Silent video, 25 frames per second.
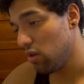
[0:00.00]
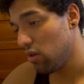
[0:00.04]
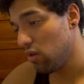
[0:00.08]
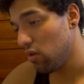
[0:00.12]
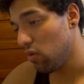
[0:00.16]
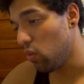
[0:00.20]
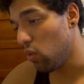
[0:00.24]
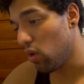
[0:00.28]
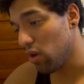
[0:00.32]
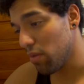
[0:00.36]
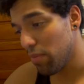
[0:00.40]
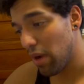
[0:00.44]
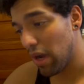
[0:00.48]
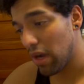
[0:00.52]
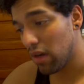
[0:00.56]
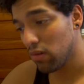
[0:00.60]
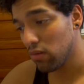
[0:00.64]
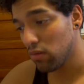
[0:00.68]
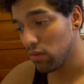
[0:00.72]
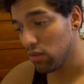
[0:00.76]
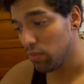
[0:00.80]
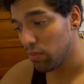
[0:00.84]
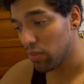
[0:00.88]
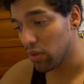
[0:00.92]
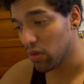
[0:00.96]
1
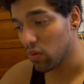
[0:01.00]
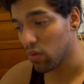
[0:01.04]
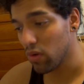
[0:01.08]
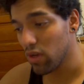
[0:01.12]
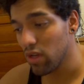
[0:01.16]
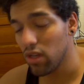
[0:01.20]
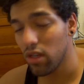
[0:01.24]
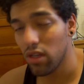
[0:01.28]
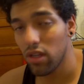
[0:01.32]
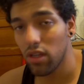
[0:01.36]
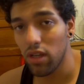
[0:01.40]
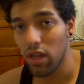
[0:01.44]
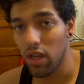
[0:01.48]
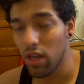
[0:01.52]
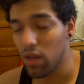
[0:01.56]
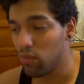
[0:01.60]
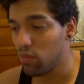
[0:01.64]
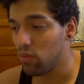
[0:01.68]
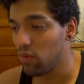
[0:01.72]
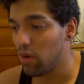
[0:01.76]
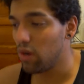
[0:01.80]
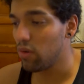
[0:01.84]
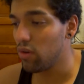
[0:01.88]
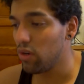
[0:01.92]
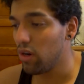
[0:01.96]
pound per week,
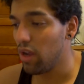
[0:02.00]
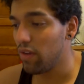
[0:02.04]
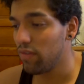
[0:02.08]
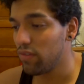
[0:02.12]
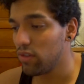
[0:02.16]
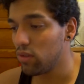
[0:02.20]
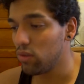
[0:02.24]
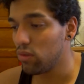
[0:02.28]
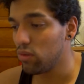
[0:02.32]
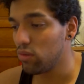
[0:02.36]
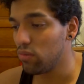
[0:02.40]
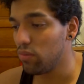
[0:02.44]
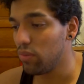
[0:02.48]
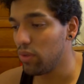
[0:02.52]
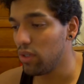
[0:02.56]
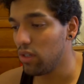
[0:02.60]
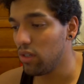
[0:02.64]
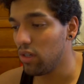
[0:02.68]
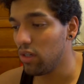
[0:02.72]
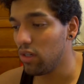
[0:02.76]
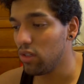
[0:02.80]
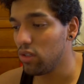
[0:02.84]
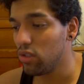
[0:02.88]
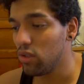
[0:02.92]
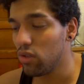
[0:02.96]
I would have to be
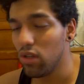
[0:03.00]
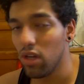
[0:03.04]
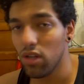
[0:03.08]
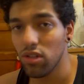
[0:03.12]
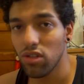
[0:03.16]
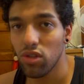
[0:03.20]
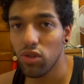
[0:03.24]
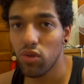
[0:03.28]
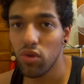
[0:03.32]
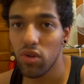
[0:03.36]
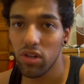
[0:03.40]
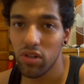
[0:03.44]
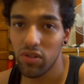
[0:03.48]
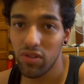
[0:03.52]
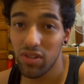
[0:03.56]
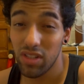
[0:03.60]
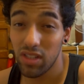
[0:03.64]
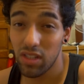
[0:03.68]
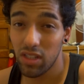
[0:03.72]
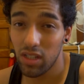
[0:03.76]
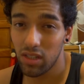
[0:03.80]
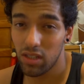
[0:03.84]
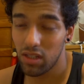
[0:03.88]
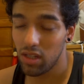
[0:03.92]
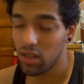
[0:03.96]
at
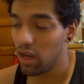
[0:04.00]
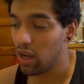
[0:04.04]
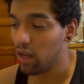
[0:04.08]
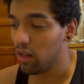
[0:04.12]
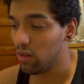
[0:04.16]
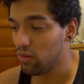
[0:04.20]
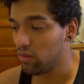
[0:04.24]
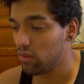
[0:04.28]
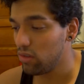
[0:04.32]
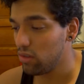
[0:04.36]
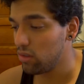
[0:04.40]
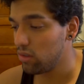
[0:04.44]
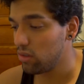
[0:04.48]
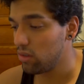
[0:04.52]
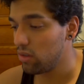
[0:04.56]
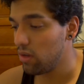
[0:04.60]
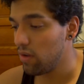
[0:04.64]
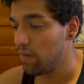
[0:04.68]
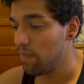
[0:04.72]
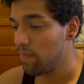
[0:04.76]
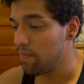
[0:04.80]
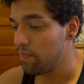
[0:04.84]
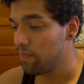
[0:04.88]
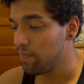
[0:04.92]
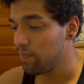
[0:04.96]
2,360 calories.
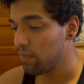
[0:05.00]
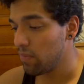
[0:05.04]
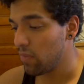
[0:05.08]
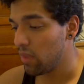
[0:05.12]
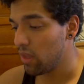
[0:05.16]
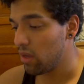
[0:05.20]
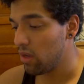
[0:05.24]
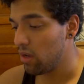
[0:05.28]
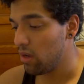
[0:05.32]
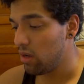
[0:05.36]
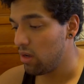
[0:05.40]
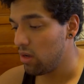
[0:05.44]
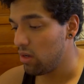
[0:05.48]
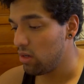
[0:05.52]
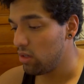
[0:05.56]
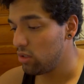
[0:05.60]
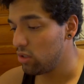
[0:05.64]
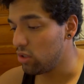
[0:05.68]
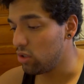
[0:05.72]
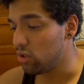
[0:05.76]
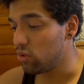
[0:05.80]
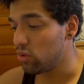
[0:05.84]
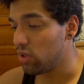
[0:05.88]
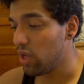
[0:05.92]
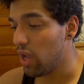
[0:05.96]
To
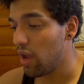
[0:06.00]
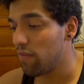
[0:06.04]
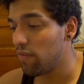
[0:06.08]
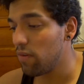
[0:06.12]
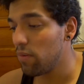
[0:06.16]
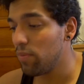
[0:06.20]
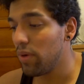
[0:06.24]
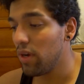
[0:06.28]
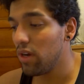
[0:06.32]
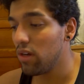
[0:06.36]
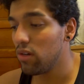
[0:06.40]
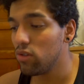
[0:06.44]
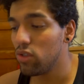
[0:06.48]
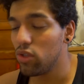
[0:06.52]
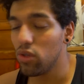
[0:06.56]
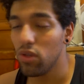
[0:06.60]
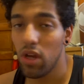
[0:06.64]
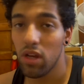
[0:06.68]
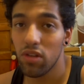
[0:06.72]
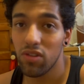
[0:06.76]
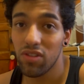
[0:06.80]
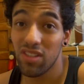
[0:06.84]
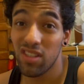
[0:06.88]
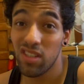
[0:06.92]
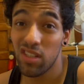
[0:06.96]
lose half a pound,
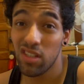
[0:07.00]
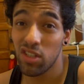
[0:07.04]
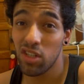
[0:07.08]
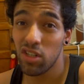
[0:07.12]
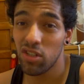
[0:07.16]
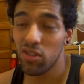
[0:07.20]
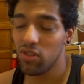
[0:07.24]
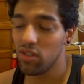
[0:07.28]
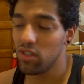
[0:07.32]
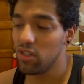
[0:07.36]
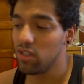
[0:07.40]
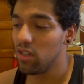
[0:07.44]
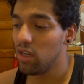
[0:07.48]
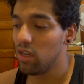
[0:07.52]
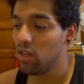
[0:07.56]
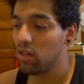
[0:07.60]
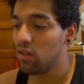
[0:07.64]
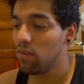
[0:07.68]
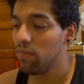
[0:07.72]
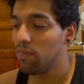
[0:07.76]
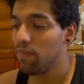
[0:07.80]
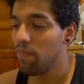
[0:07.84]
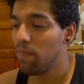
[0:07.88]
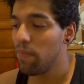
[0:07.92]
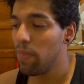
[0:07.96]
2,610.
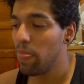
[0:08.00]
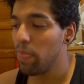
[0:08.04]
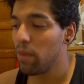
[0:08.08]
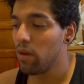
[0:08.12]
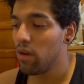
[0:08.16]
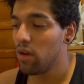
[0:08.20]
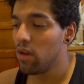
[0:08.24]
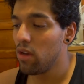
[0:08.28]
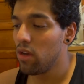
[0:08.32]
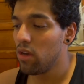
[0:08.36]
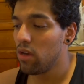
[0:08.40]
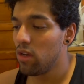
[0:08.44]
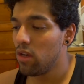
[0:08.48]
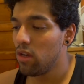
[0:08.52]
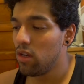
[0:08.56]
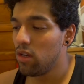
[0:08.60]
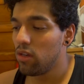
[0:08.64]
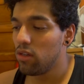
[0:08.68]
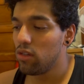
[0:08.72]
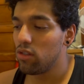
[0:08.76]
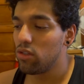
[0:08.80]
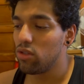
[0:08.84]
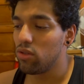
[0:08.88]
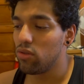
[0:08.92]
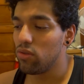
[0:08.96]

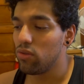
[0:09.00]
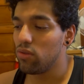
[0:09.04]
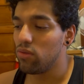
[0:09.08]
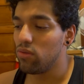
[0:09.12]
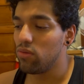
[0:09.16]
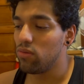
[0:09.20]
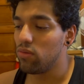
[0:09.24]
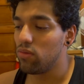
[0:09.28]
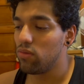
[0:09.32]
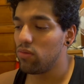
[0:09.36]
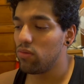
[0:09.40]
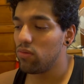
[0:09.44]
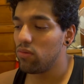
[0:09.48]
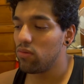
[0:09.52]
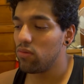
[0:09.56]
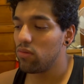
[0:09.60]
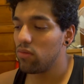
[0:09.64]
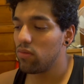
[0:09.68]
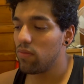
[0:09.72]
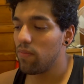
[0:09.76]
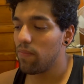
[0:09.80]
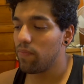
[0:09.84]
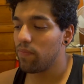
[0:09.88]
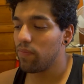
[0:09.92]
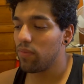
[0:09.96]
So
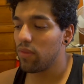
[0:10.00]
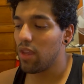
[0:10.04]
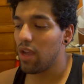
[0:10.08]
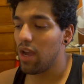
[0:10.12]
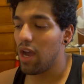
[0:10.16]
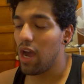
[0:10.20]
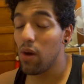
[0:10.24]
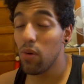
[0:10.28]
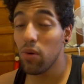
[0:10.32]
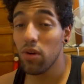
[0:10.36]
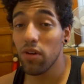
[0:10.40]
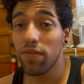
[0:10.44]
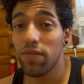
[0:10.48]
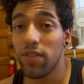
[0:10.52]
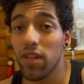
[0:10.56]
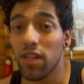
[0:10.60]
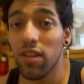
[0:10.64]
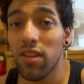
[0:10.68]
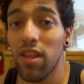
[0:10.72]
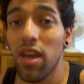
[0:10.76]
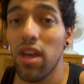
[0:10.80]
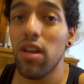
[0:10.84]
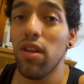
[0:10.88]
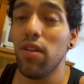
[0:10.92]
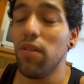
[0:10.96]
I would have done
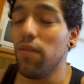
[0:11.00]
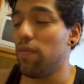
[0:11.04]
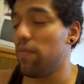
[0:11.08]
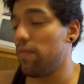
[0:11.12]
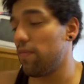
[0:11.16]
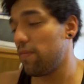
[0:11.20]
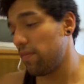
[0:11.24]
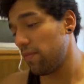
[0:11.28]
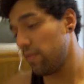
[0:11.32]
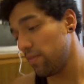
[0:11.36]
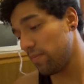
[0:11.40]
that if